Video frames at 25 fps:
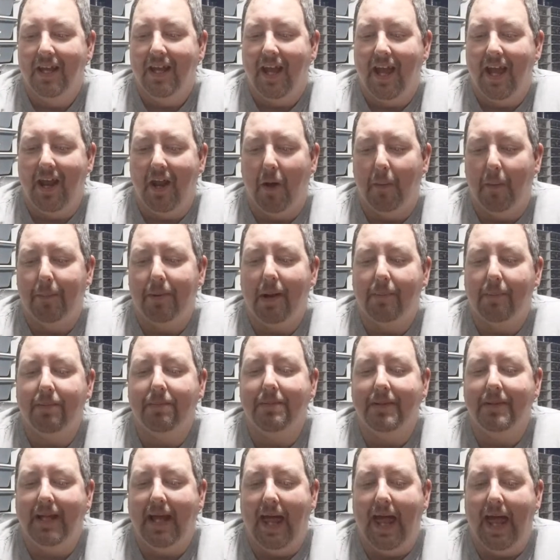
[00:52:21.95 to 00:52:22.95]
And I'll
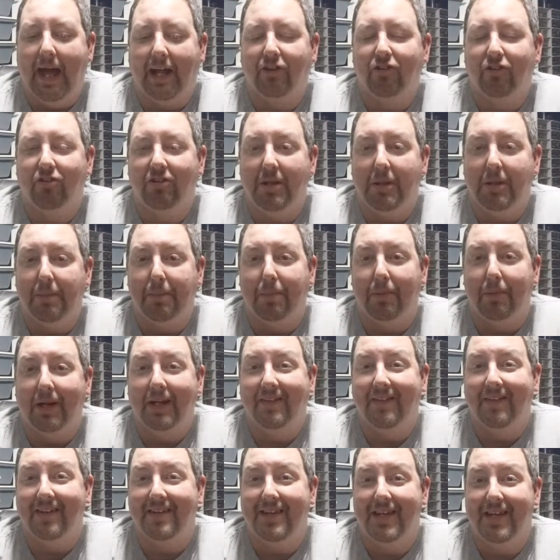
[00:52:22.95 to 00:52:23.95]
probably actually
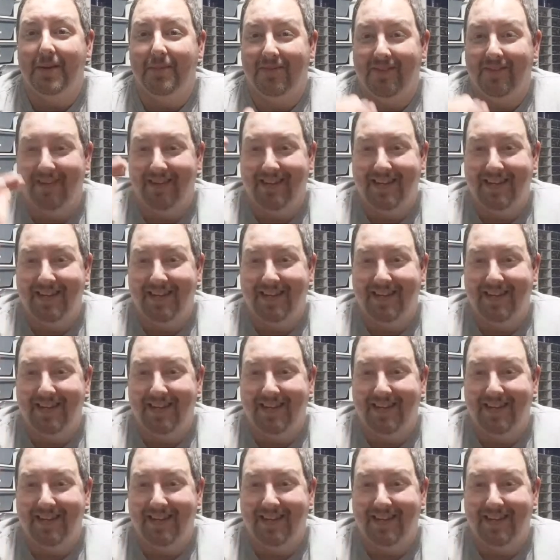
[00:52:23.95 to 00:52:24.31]
bring the tents